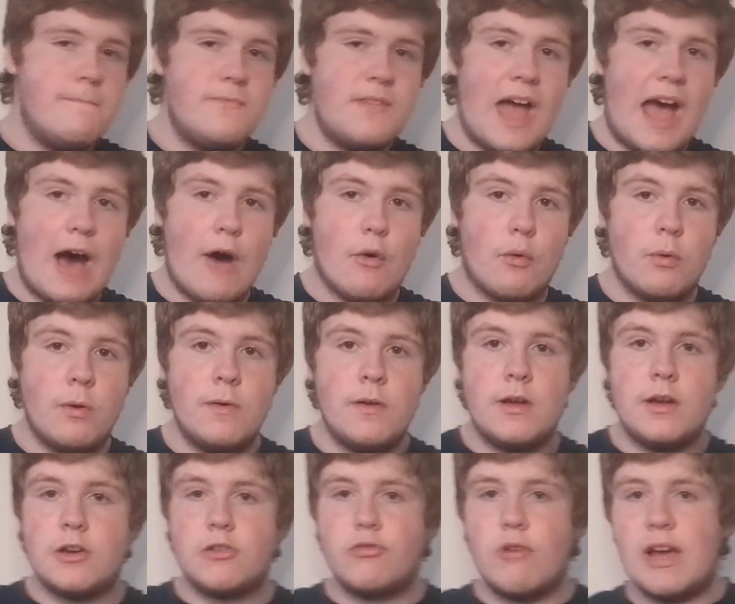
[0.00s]
Now,
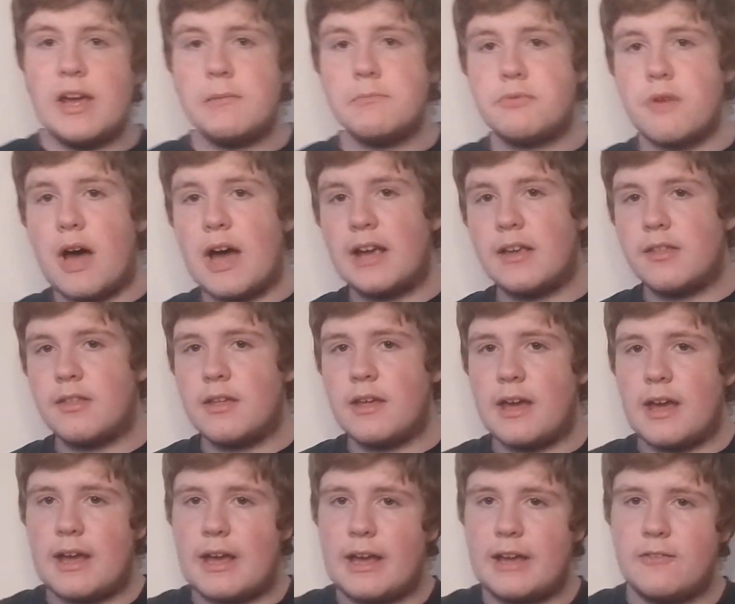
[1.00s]
Graham Bryce,
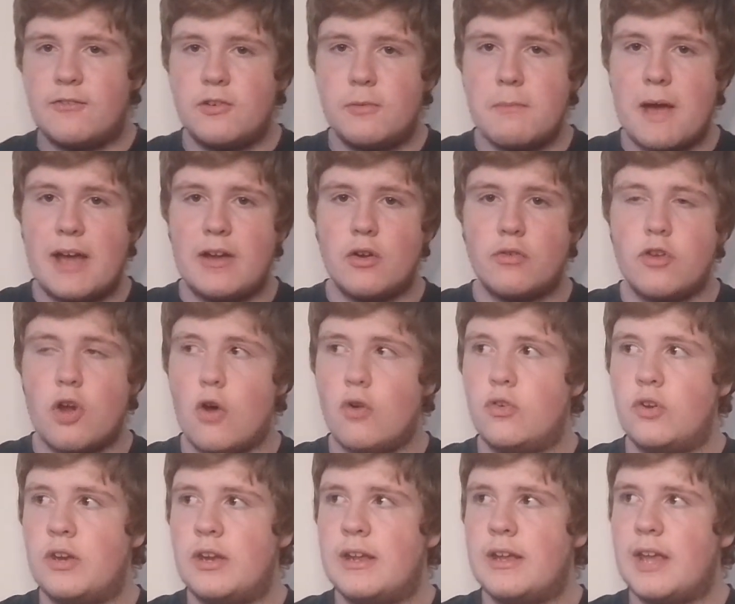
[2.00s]
if you may not
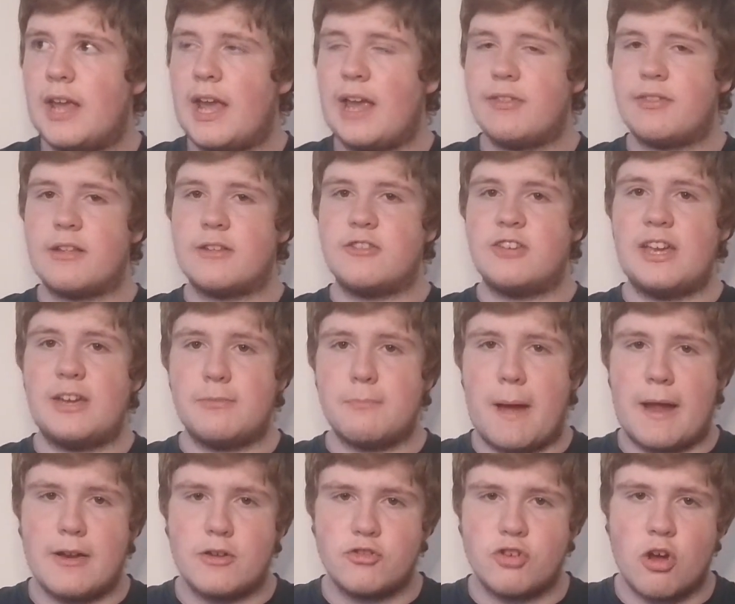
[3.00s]
know, is the chief
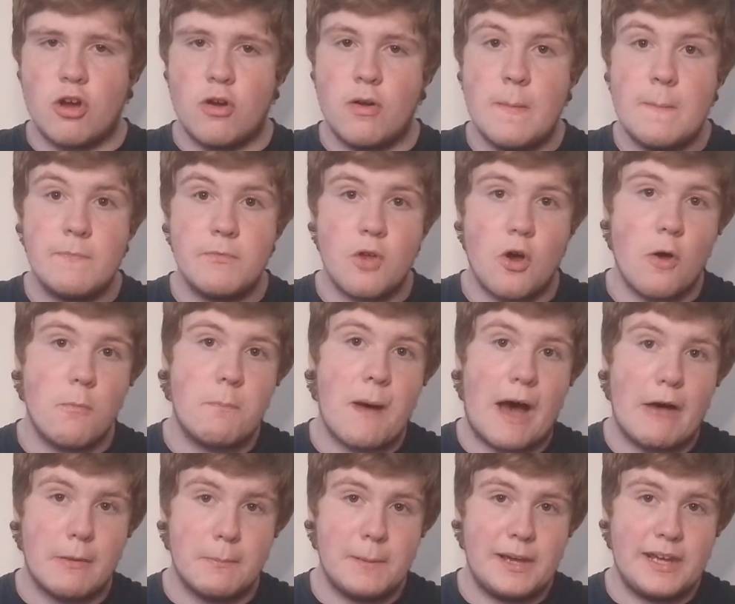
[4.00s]
manager of
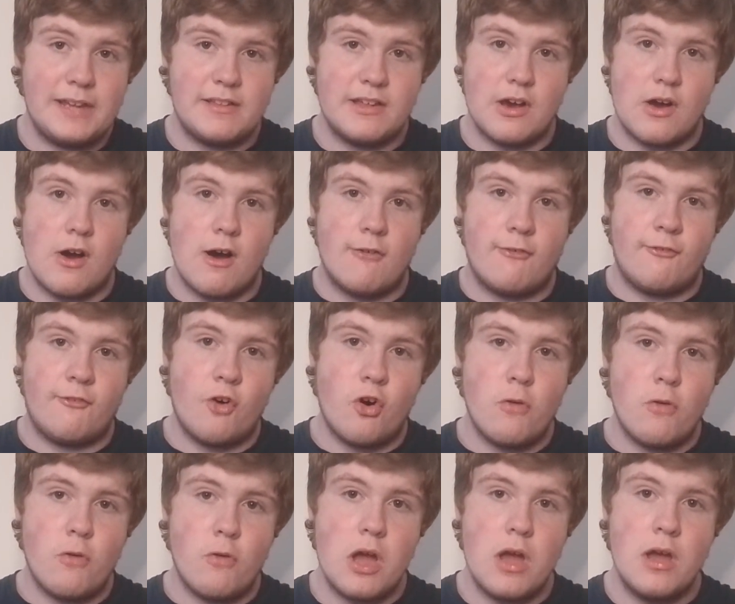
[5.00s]
Bauer Media, a
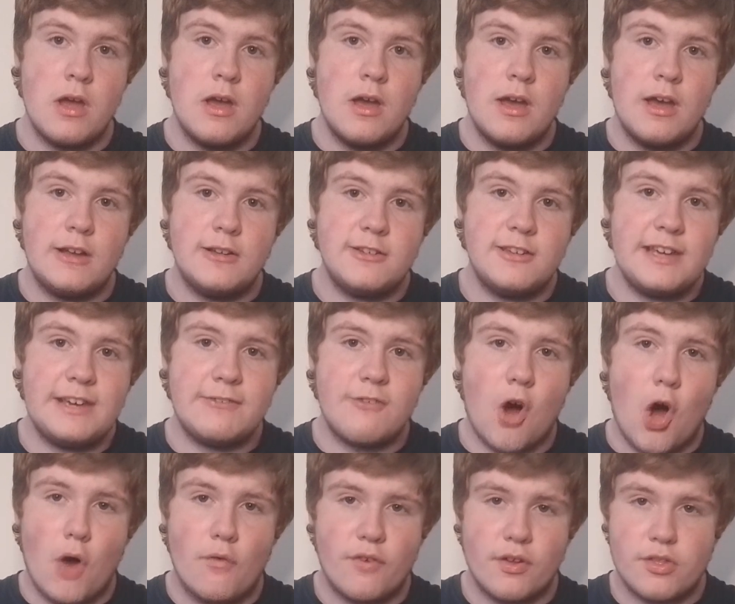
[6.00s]
former chief
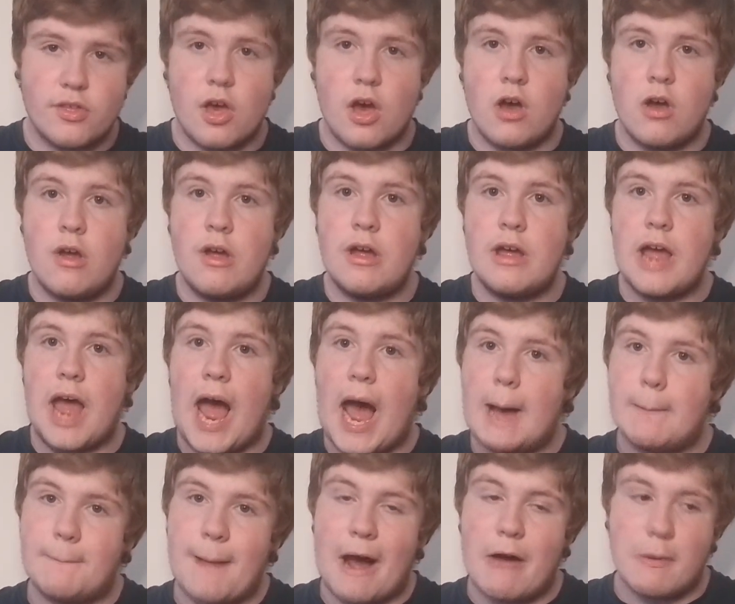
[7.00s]
officer
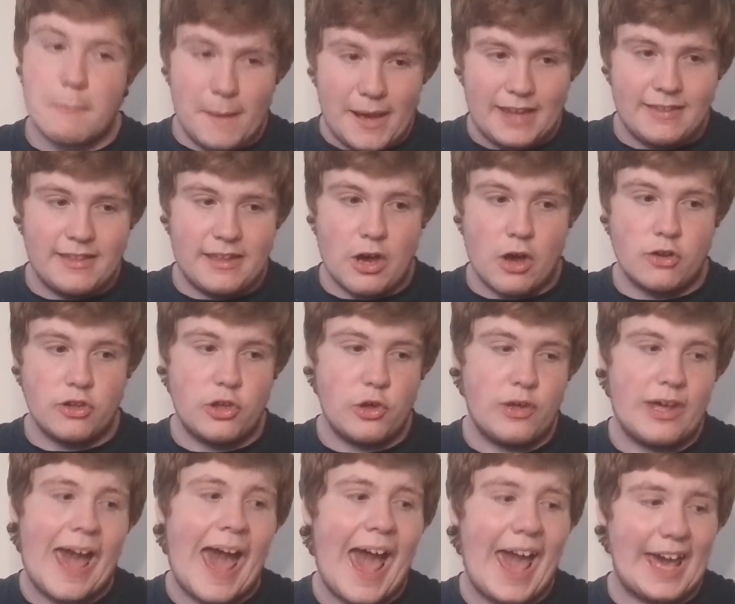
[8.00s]
at Bauer Media
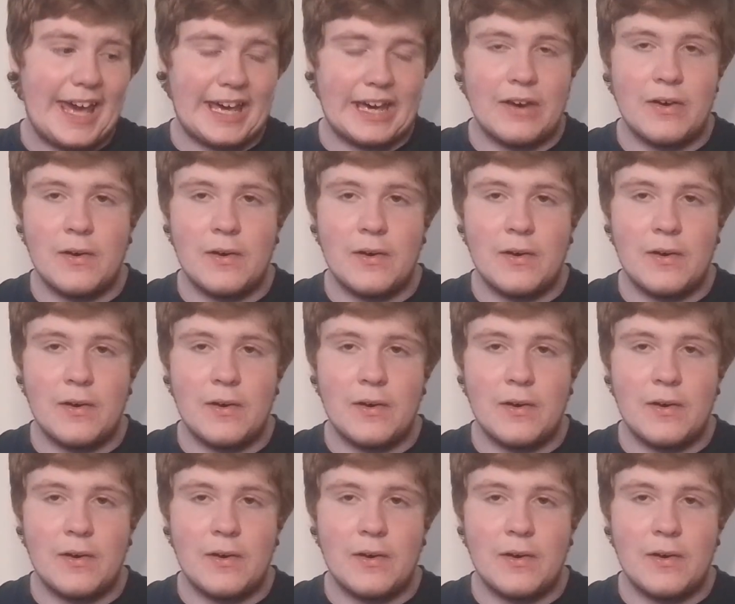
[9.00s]
UK,